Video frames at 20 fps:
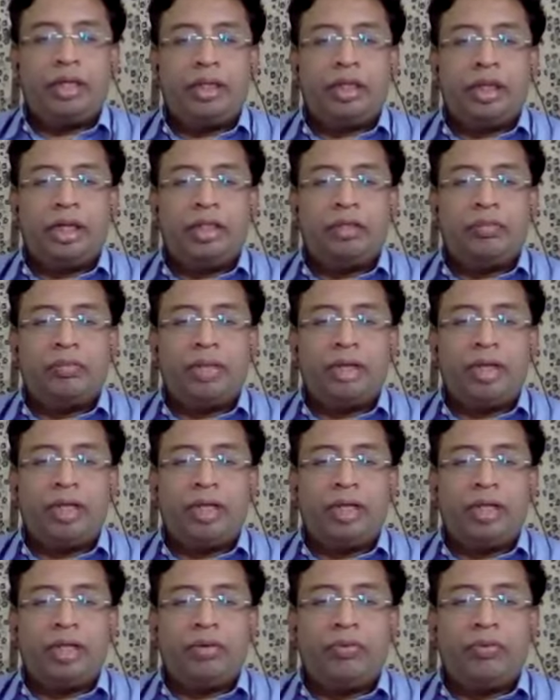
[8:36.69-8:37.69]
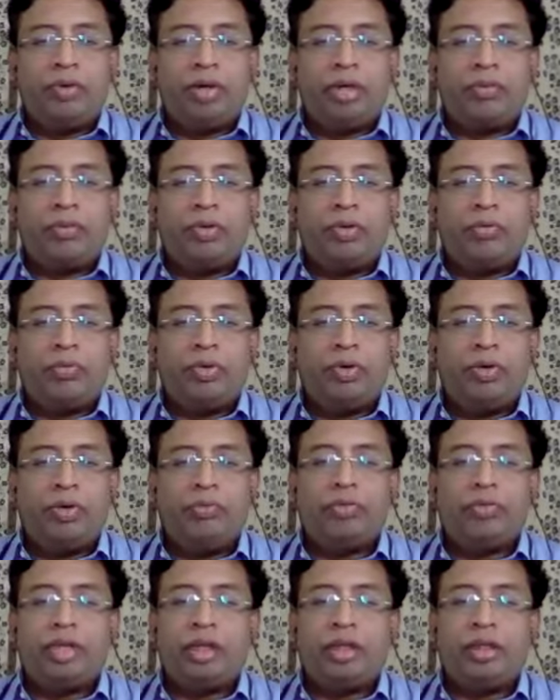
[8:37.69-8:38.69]
that has made the work from
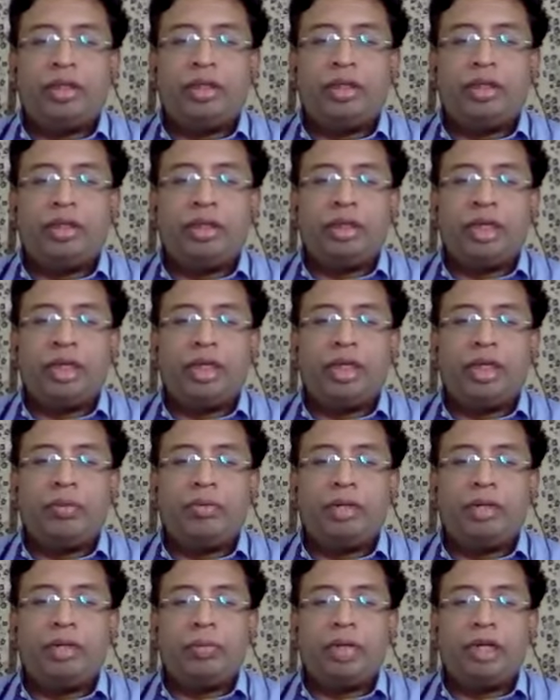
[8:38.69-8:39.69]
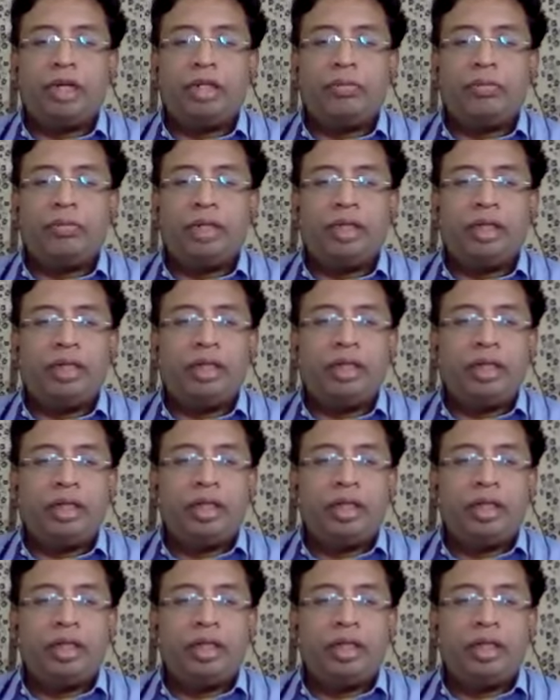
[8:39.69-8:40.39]
home culture and remote management